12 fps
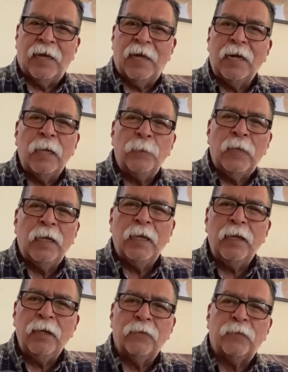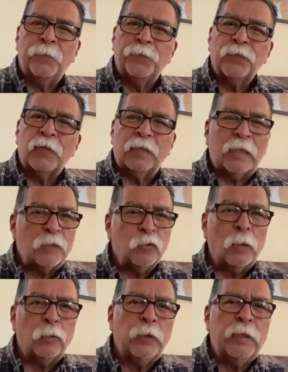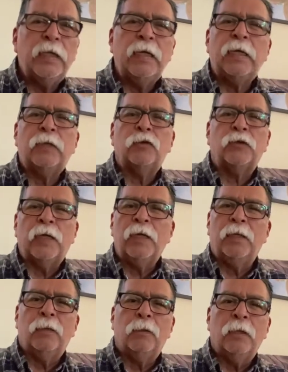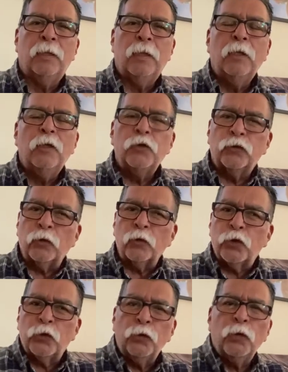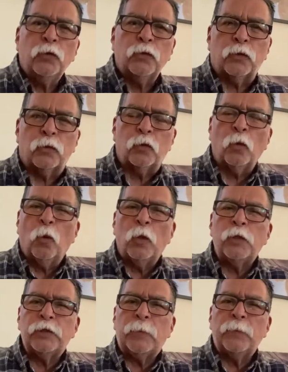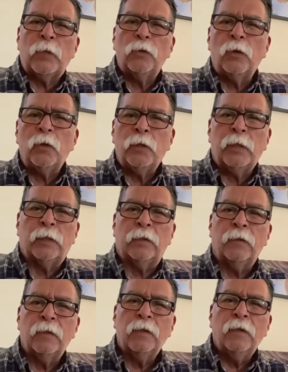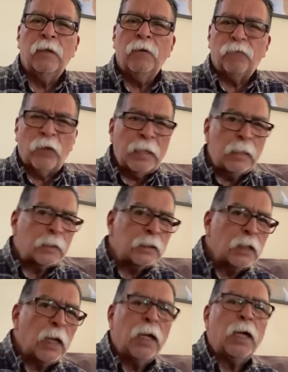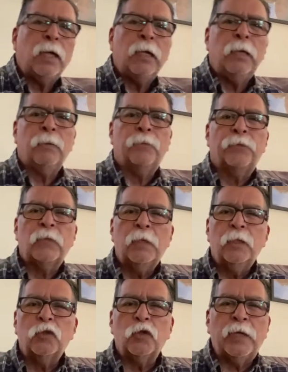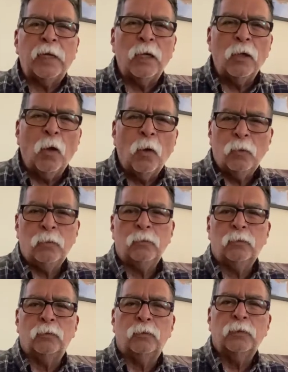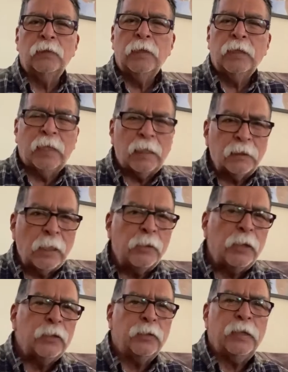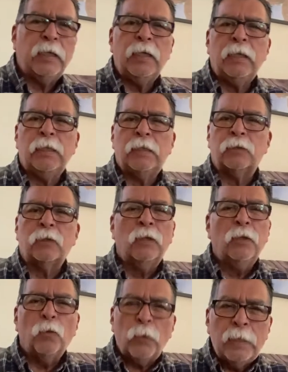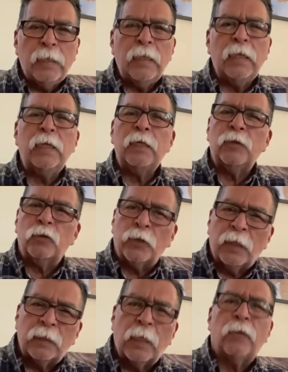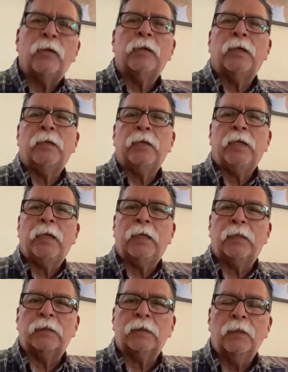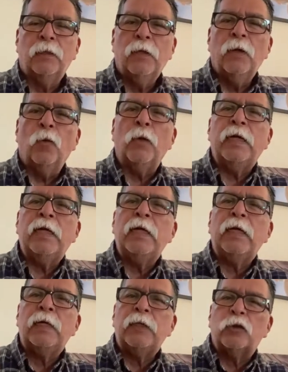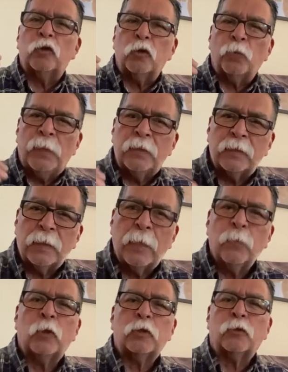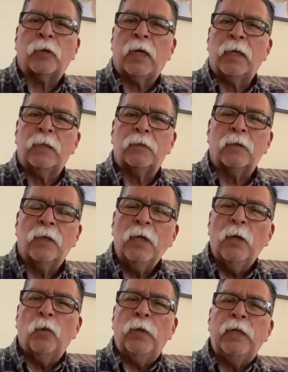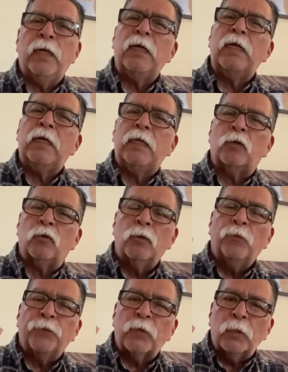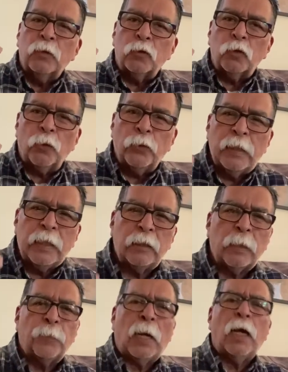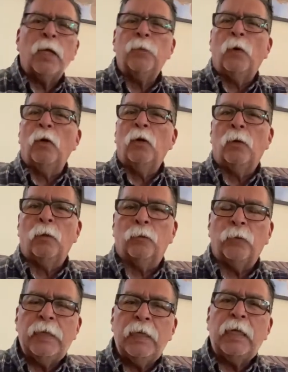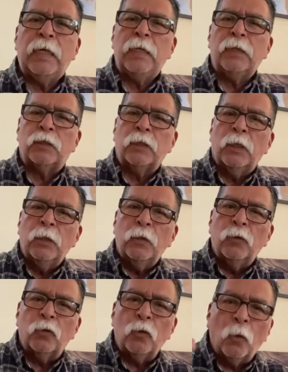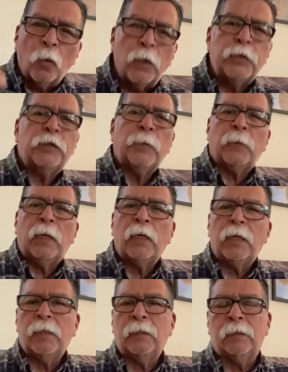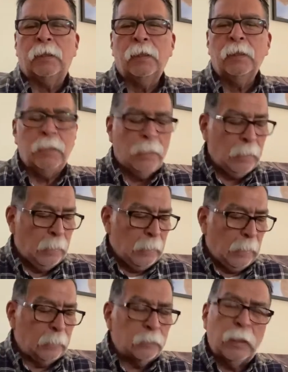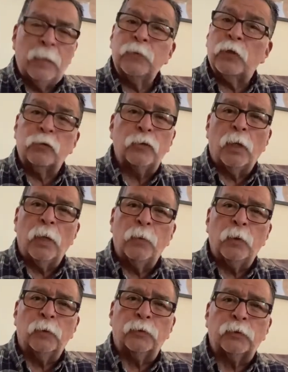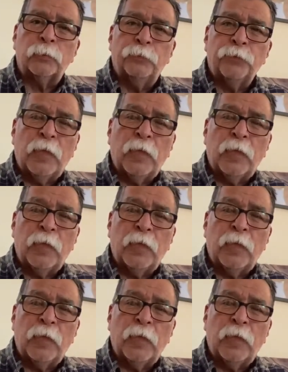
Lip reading: And I believe that's what we need today. So choose to worship the Lord. Find a time to get alone. Get down on your knees. We need to get down on our knees. We need to spend time with Christ. We need to read the Bible. We need to worship God in times of troubles.